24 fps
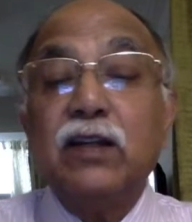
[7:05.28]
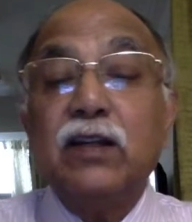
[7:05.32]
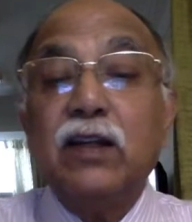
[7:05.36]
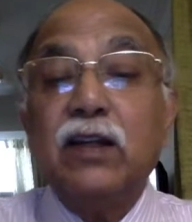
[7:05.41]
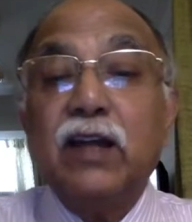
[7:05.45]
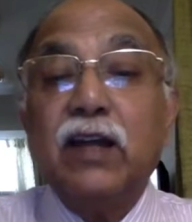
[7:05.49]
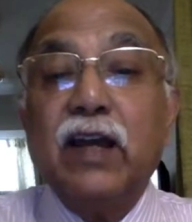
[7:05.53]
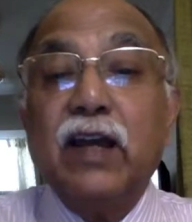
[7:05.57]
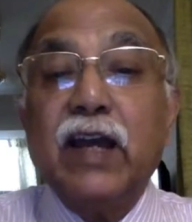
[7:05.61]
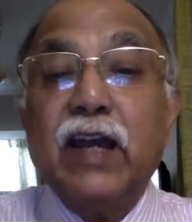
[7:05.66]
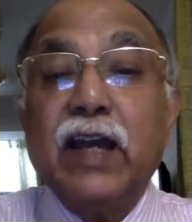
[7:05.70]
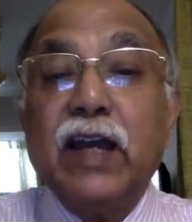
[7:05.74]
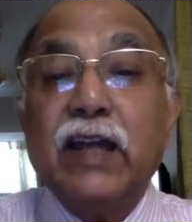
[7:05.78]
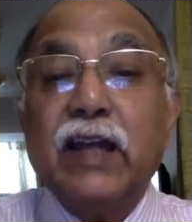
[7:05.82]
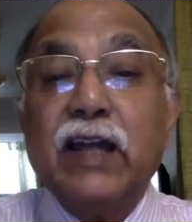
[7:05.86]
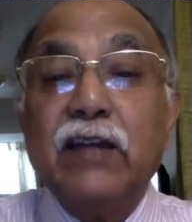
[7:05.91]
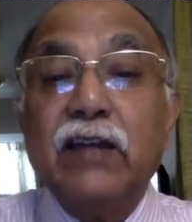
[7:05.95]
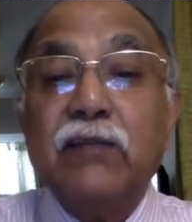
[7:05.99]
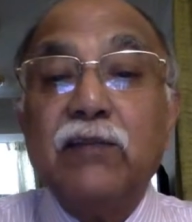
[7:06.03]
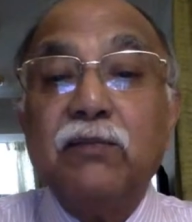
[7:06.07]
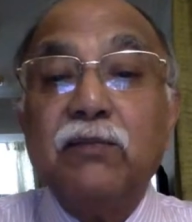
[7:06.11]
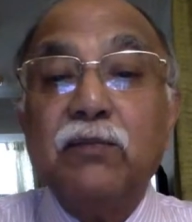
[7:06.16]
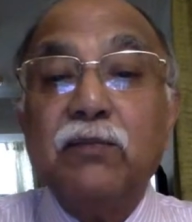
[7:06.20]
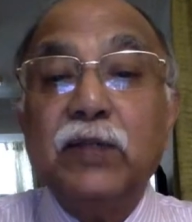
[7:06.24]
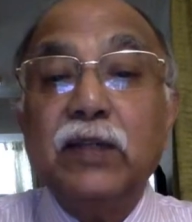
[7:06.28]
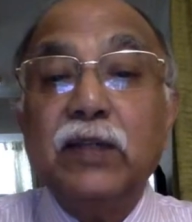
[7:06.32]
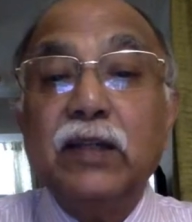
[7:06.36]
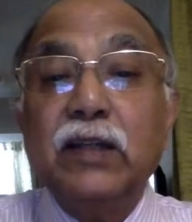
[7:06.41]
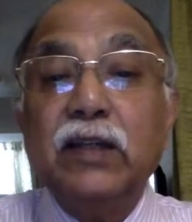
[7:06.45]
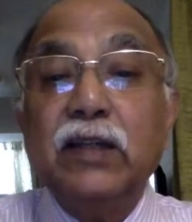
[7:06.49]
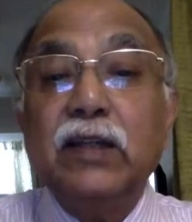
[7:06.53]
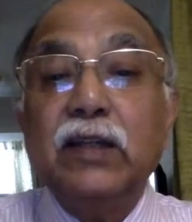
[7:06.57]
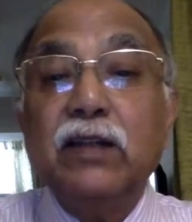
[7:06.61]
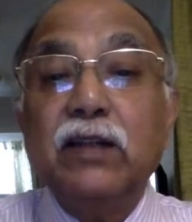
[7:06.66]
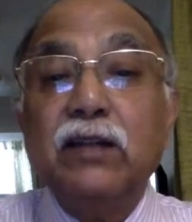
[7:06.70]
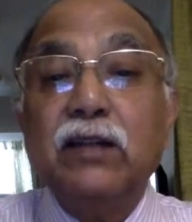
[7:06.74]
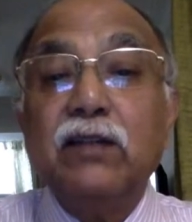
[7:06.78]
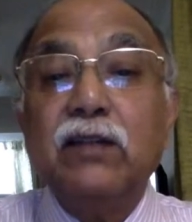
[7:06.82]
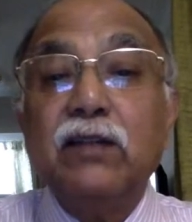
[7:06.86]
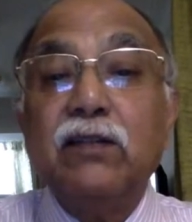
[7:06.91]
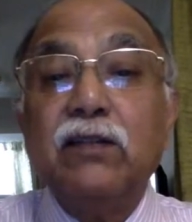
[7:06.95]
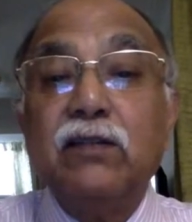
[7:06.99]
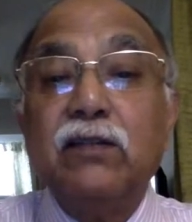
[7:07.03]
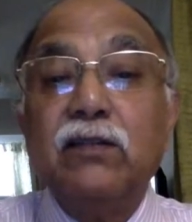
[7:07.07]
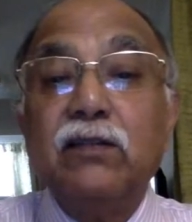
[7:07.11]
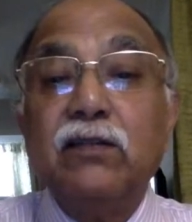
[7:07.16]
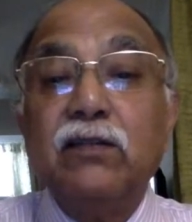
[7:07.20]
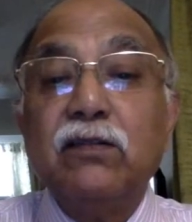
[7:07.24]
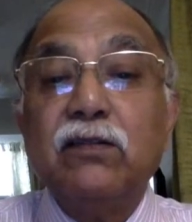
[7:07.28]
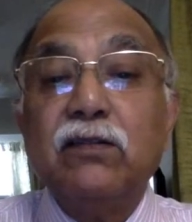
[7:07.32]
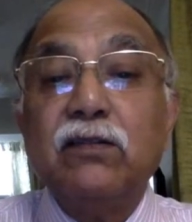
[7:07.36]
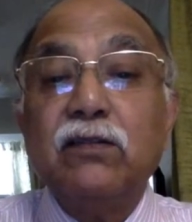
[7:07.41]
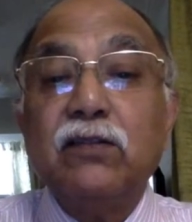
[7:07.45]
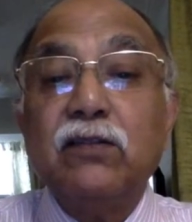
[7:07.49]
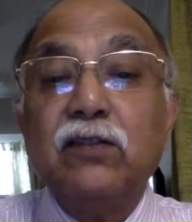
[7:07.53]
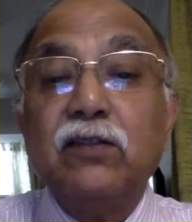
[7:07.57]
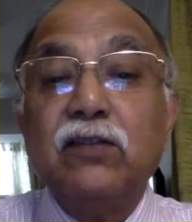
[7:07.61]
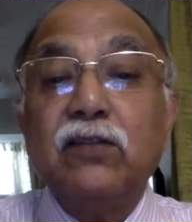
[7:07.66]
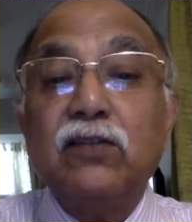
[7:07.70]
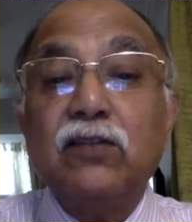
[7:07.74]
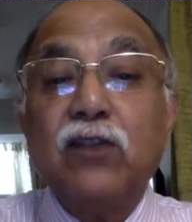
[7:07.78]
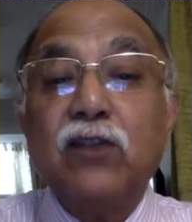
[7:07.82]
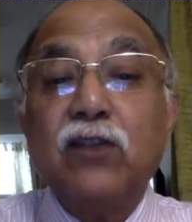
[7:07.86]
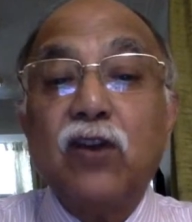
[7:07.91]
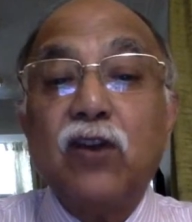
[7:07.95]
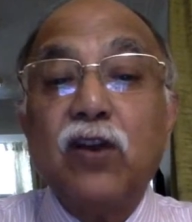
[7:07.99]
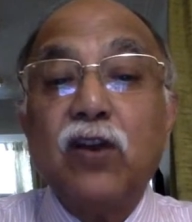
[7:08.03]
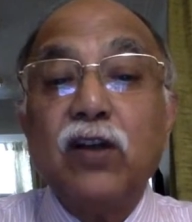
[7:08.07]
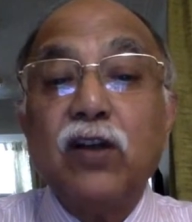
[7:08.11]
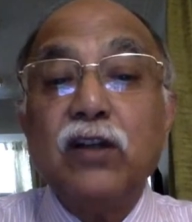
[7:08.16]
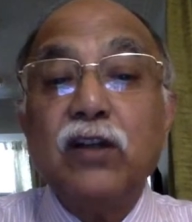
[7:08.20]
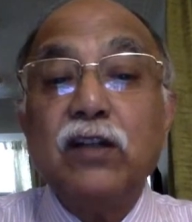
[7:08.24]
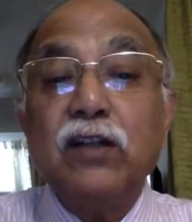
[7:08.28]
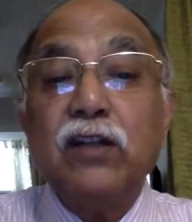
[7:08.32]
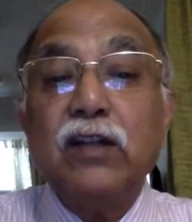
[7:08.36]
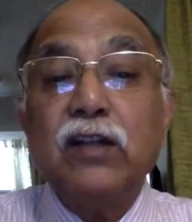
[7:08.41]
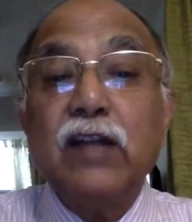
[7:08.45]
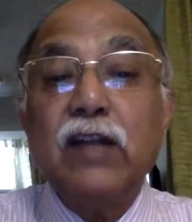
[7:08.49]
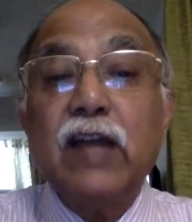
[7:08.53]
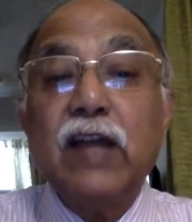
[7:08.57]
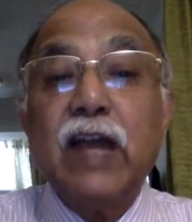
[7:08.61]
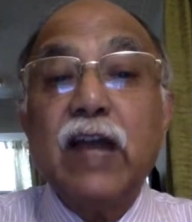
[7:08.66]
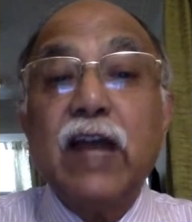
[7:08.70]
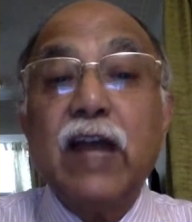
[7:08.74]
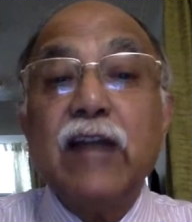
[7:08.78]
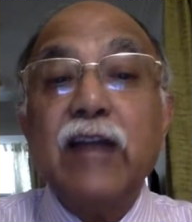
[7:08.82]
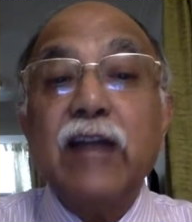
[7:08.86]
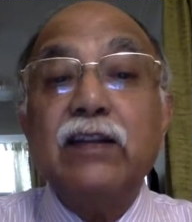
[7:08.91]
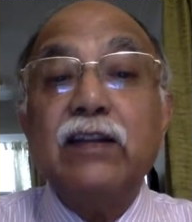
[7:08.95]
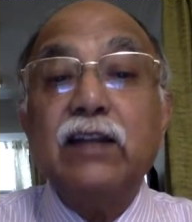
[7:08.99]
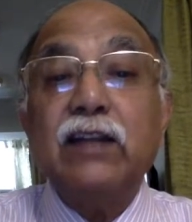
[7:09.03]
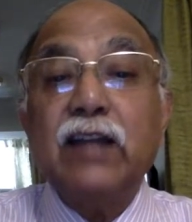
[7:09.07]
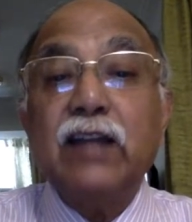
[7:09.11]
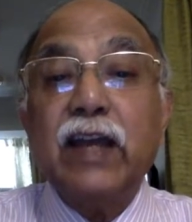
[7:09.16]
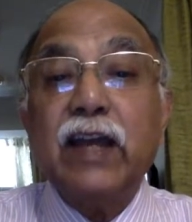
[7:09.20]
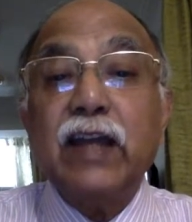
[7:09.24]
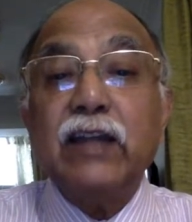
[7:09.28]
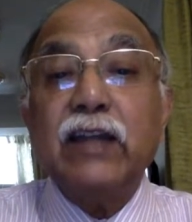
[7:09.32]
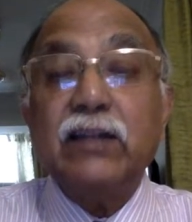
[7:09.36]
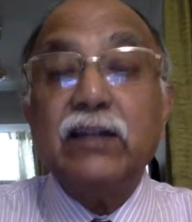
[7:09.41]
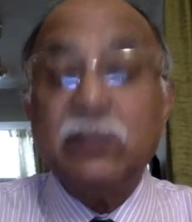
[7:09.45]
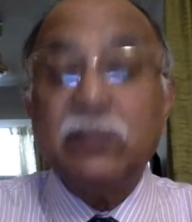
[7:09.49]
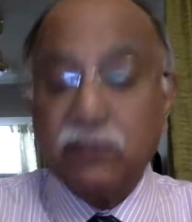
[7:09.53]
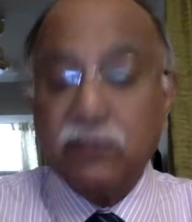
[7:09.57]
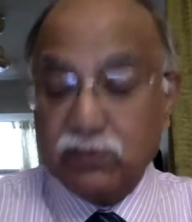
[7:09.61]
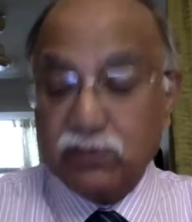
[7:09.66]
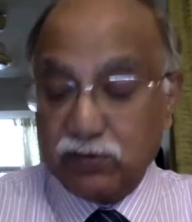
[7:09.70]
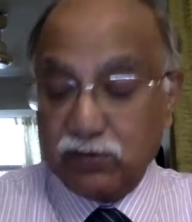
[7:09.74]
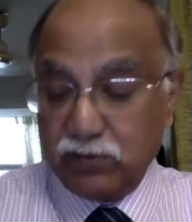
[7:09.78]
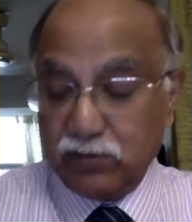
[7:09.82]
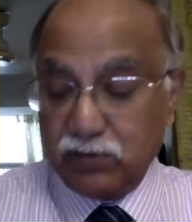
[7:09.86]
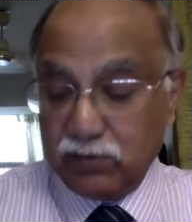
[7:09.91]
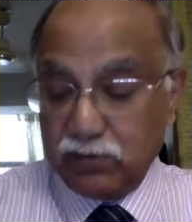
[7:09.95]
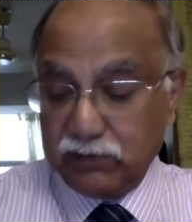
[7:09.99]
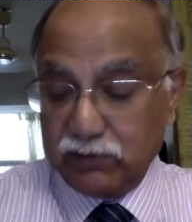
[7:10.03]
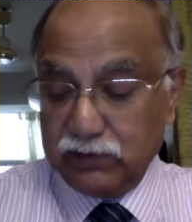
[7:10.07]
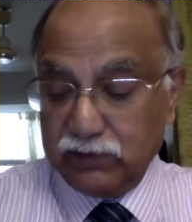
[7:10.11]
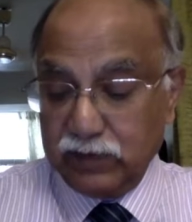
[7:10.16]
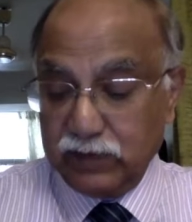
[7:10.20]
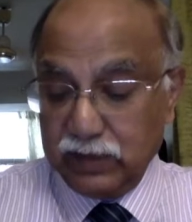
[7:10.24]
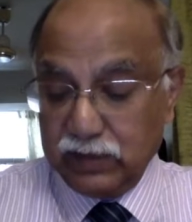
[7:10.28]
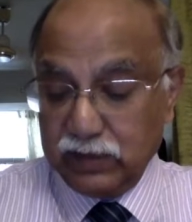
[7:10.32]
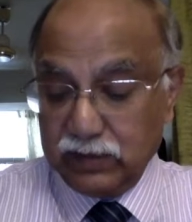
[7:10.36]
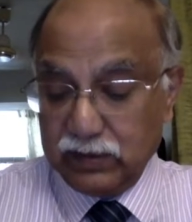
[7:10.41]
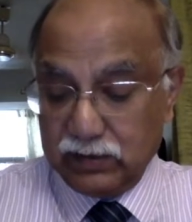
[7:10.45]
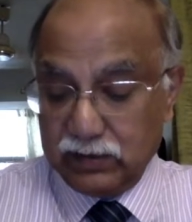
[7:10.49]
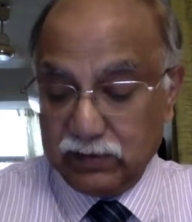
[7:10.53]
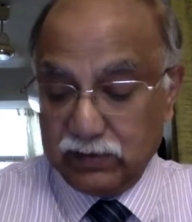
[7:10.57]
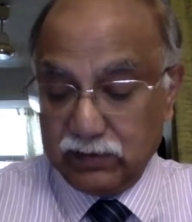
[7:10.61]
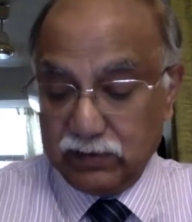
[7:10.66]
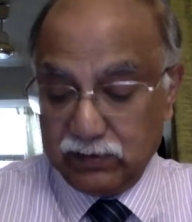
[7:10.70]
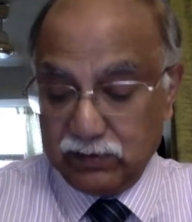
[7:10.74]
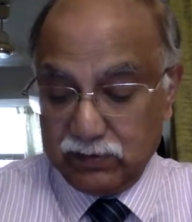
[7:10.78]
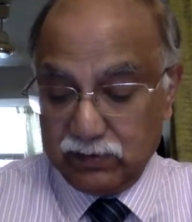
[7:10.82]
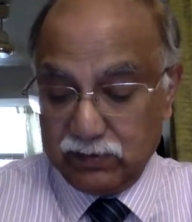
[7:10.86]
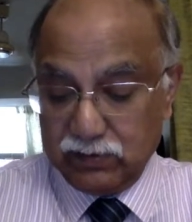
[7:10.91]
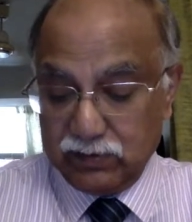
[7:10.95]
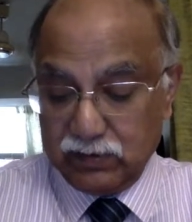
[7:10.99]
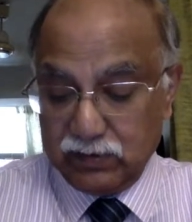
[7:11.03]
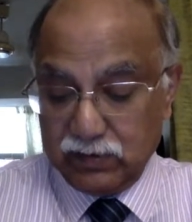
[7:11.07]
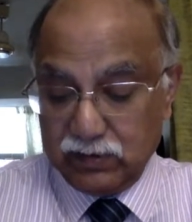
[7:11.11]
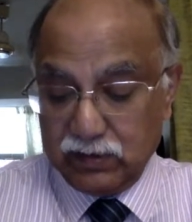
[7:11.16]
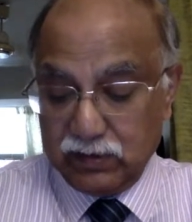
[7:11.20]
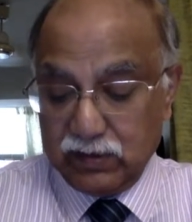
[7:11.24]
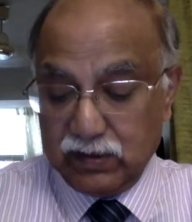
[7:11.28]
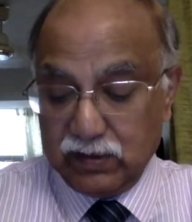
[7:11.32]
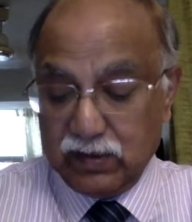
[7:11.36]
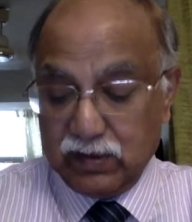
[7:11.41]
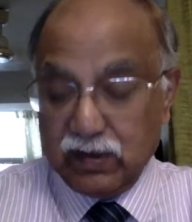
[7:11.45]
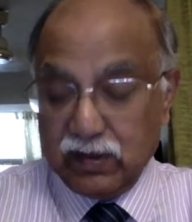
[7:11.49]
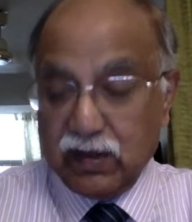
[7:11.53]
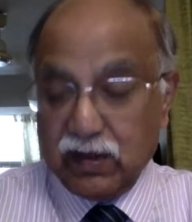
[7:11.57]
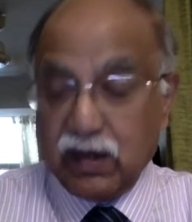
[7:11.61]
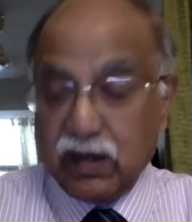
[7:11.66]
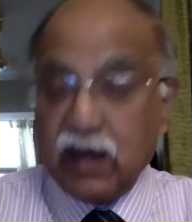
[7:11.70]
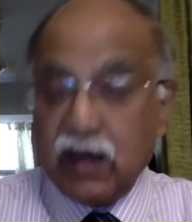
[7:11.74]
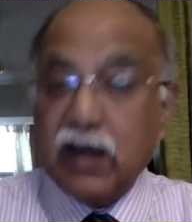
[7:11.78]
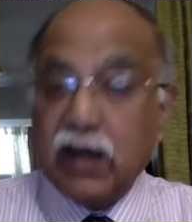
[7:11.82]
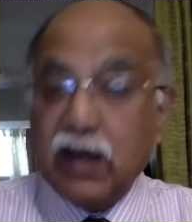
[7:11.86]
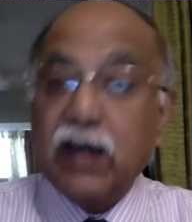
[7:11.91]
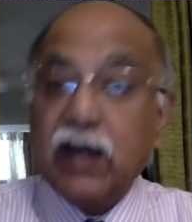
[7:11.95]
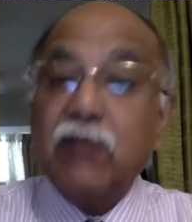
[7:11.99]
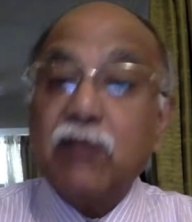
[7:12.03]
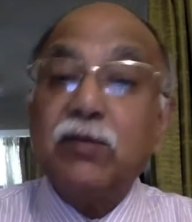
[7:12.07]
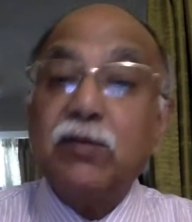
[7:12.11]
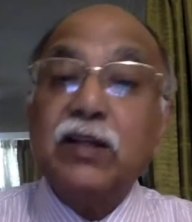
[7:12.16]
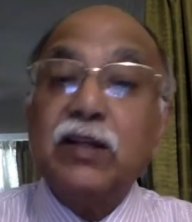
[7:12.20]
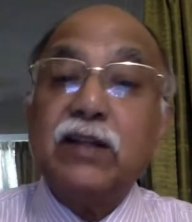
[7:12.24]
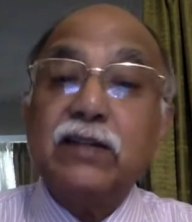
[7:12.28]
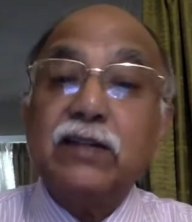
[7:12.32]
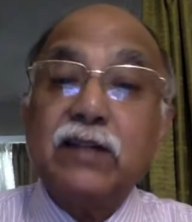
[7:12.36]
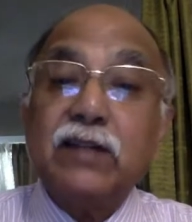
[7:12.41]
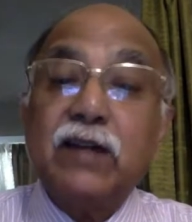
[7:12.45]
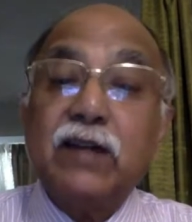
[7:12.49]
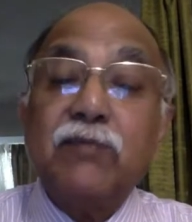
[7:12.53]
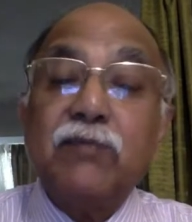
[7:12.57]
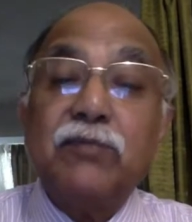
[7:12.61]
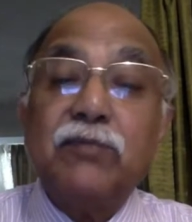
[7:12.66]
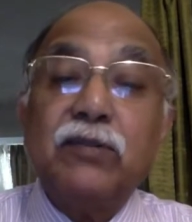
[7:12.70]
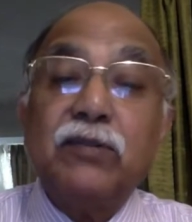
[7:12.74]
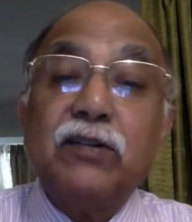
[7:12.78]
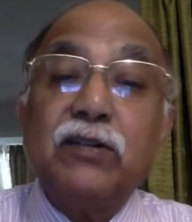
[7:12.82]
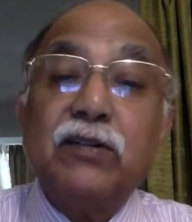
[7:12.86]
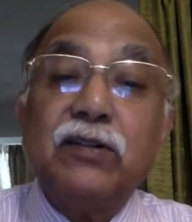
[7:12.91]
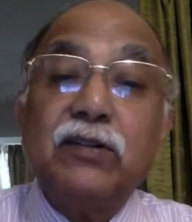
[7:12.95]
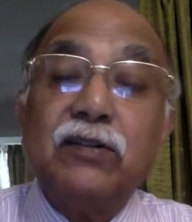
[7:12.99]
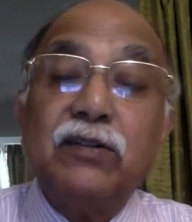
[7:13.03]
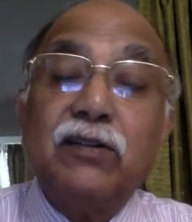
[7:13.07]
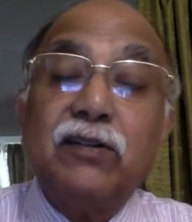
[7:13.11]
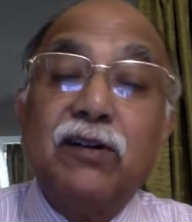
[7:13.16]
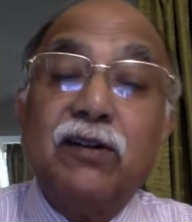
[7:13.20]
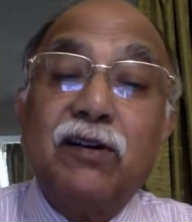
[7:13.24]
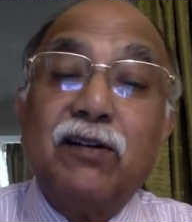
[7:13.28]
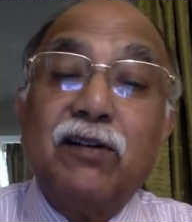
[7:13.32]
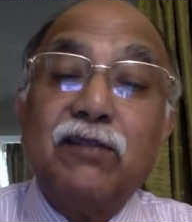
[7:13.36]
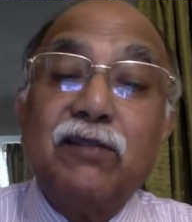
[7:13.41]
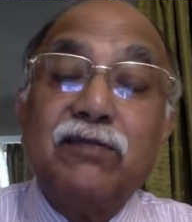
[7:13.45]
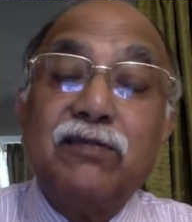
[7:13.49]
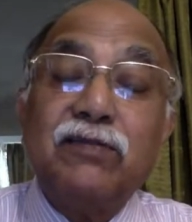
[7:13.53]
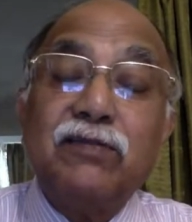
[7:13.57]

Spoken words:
and be the salt and the light of the earth. I am an example of